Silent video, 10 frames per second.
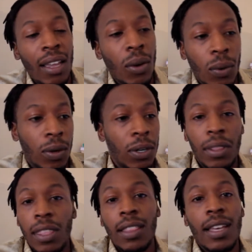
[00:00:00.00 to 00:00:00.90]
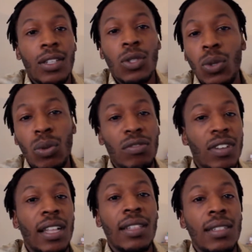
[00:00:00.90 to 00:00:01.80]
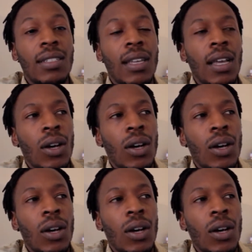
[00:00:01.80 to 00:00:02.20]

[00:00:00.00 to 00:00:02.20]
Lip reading: or you think that is too violent.